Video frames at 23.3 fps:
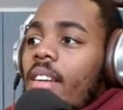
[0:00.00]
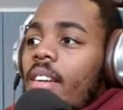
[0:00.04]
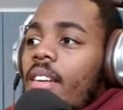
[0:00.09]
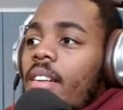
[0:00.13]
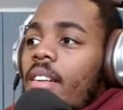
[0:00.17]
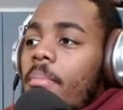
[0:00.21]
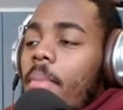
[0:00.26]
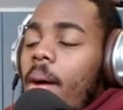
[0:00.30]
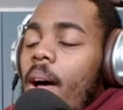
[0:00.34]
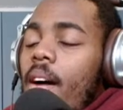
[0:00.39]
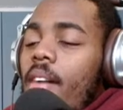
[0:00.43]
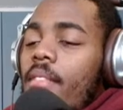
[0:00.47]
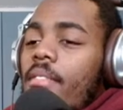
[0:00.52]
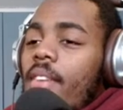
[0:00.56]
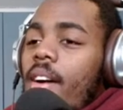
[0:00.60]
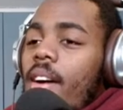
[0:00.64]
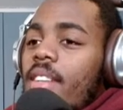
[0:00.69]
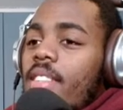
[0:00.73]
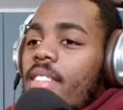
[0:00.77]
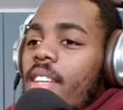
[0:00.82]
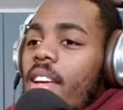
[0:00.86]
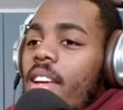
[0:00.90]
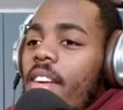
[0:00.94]
my
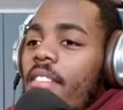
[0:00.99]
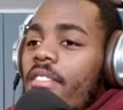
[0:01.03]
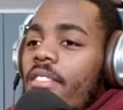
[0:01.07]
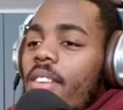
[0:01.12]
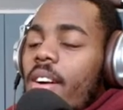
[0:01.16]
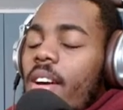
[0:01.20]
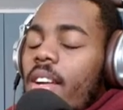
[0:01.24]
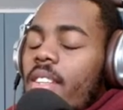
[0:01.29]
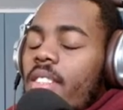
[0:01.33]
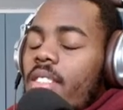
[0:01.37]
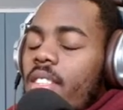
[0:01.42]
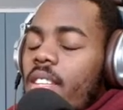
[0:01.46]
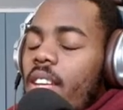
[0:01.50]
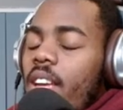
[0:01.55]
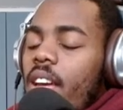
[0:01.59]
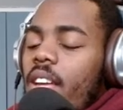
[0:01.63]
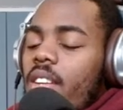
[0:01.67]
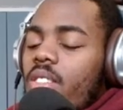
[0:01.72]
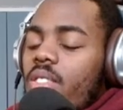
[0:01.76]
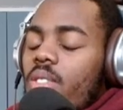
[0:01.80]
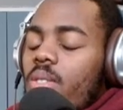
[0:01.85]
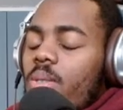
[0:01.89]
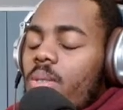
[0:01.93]
advice to everybody is
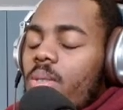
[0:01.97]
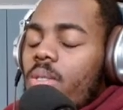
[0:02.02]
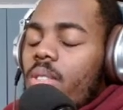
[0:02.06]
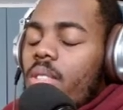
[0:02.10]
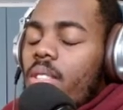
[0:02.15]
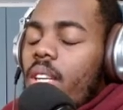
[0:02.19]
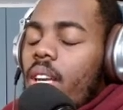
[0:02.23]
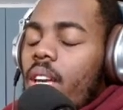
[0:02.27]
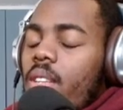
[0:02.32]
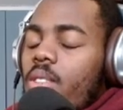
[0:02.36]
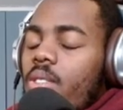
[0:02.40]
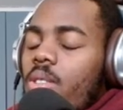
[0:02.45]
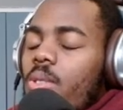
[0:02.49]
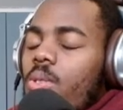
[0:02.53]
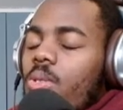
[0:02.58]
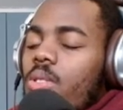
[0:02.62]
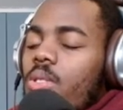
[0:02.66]
schedule, schedule,